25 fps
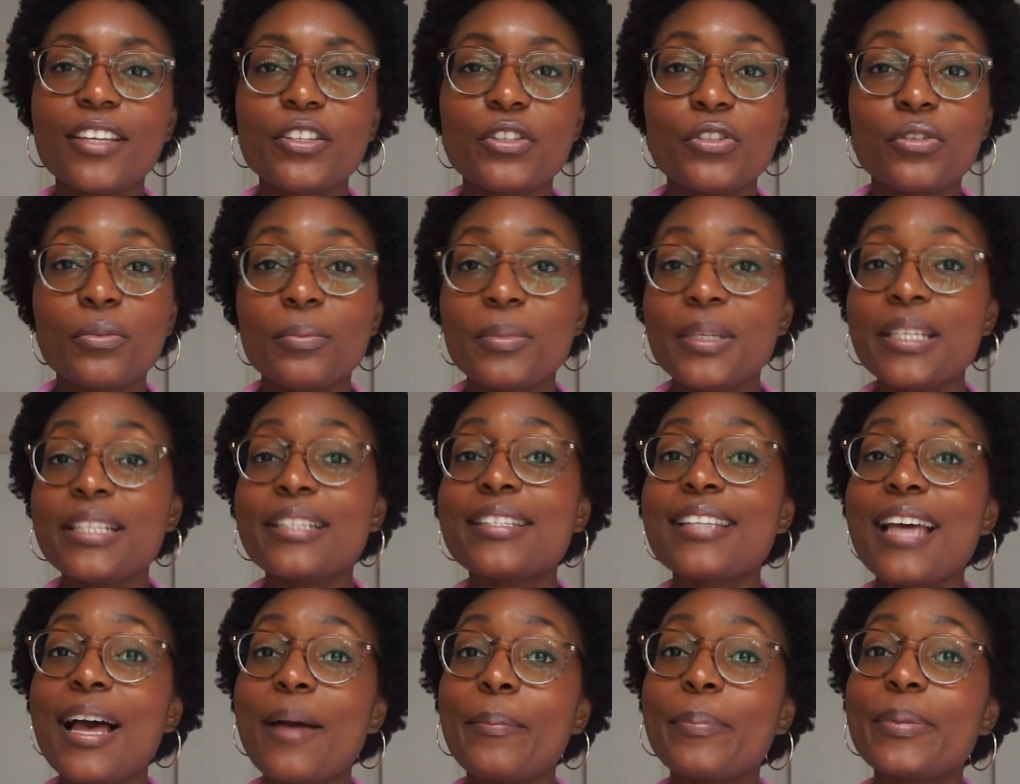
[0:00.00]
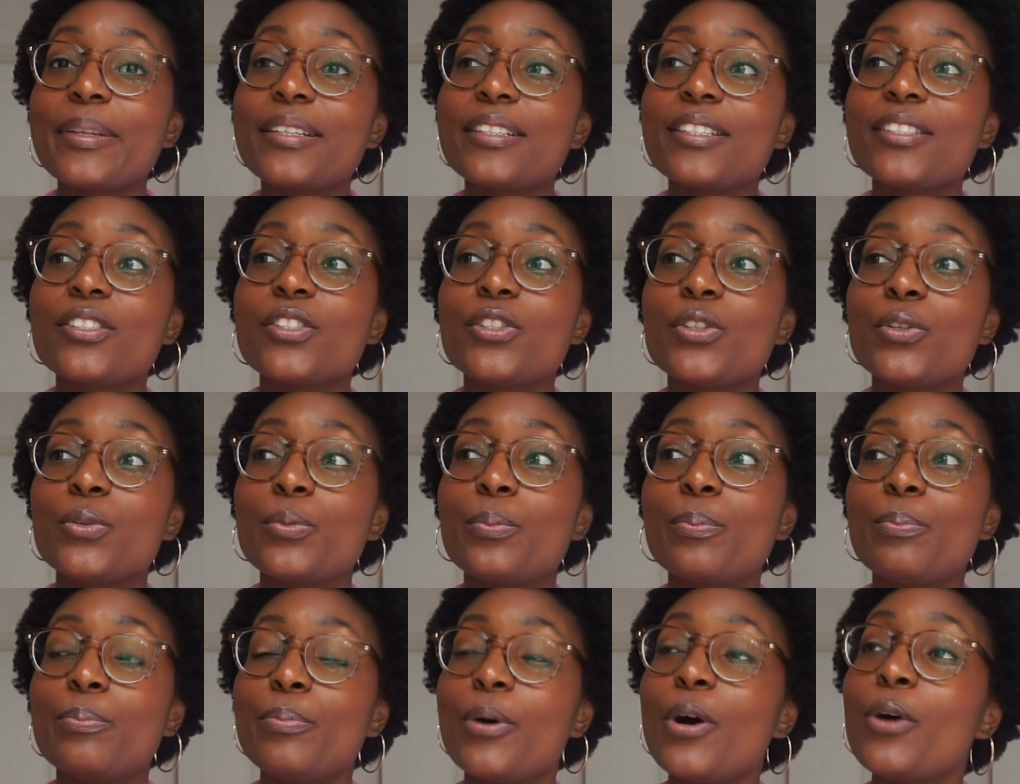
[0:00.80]
to me it's happened
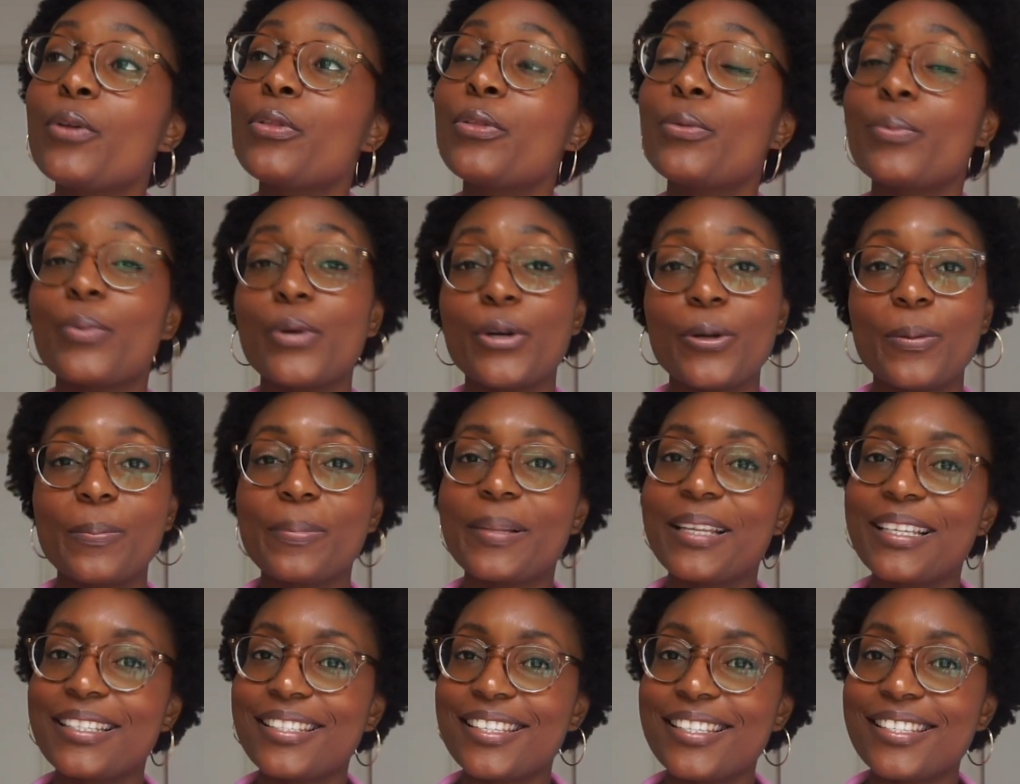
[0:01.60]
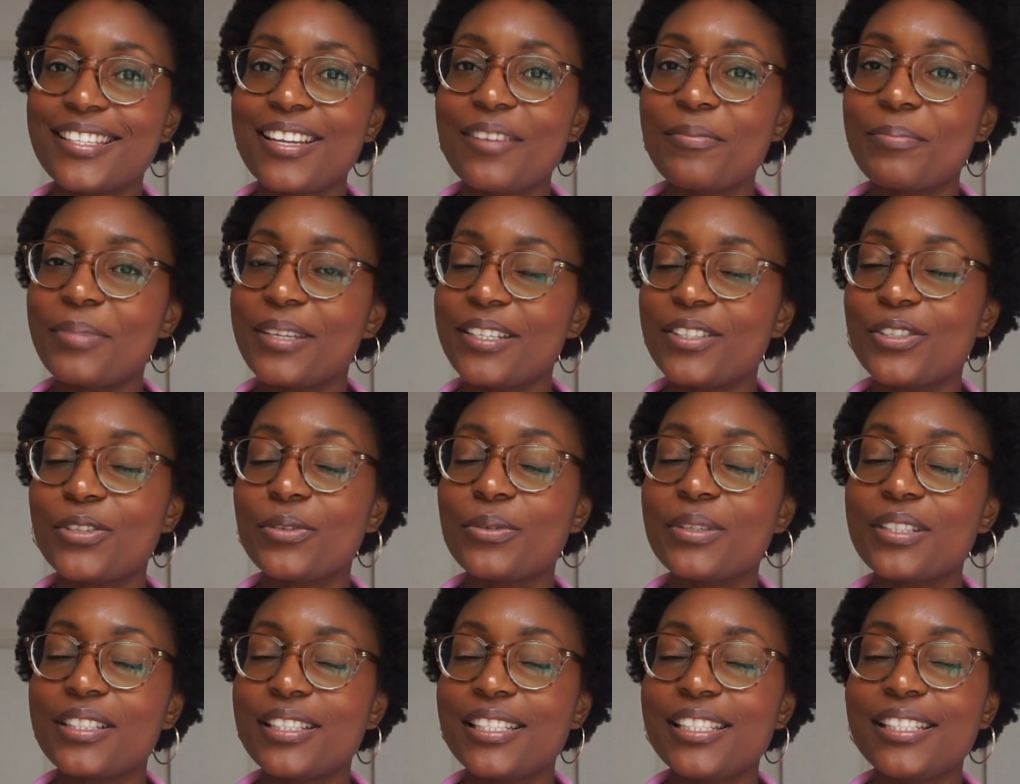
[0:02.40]
to both workplaces I've been to
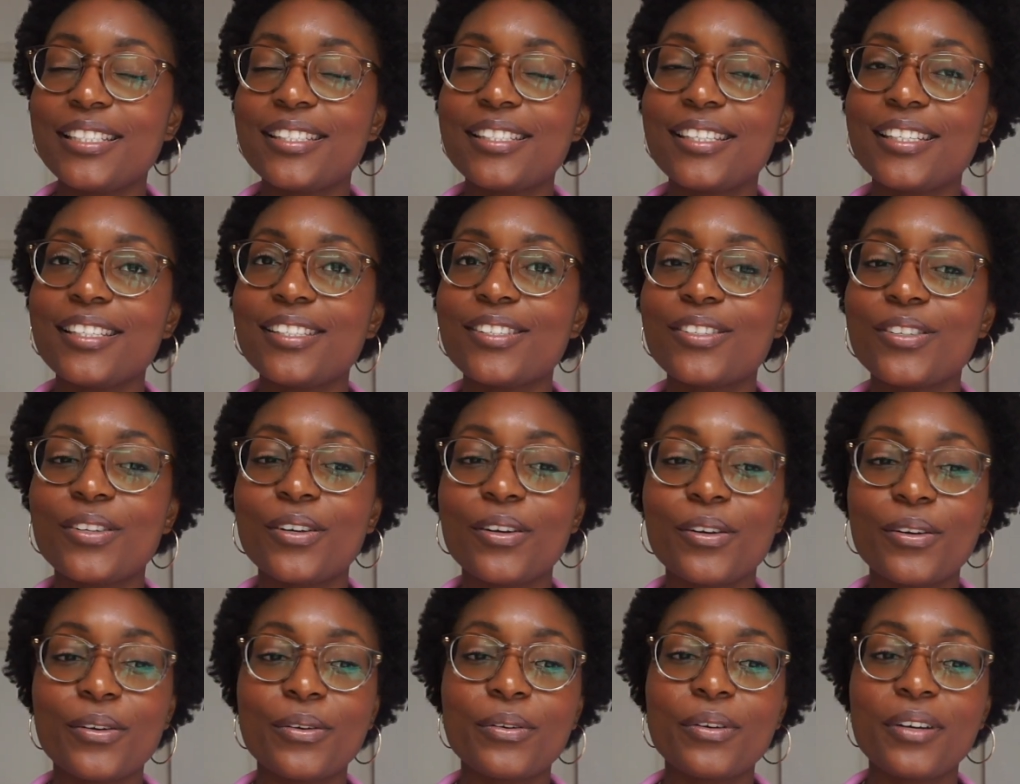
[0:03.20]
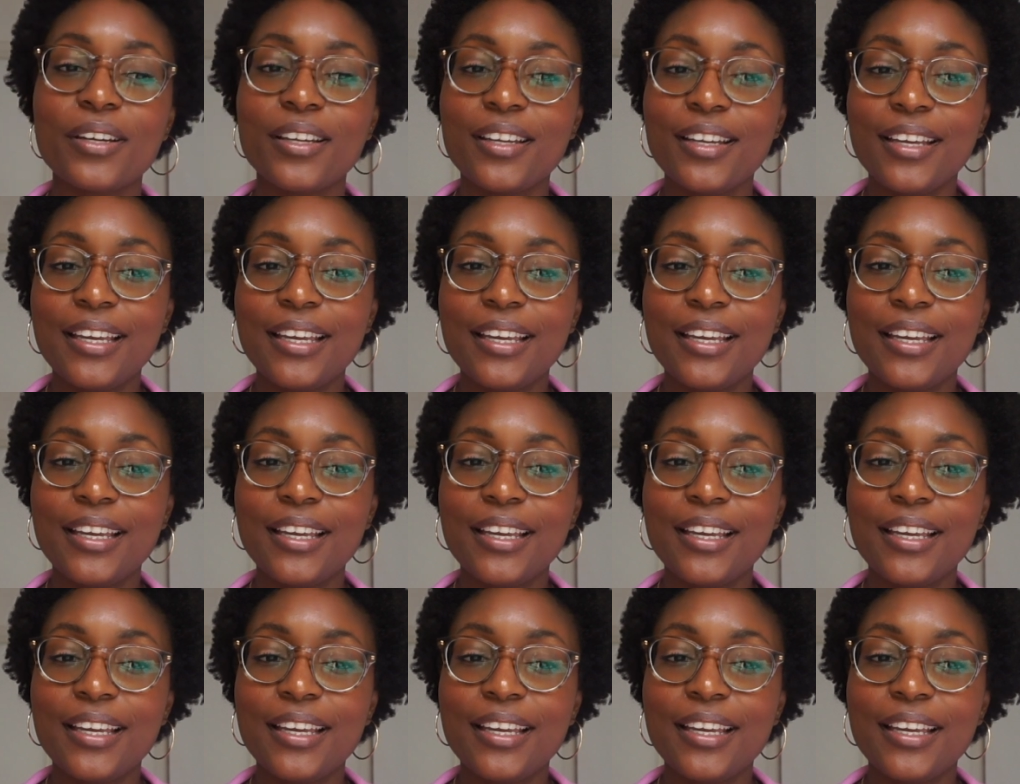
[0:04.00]
in TZ, so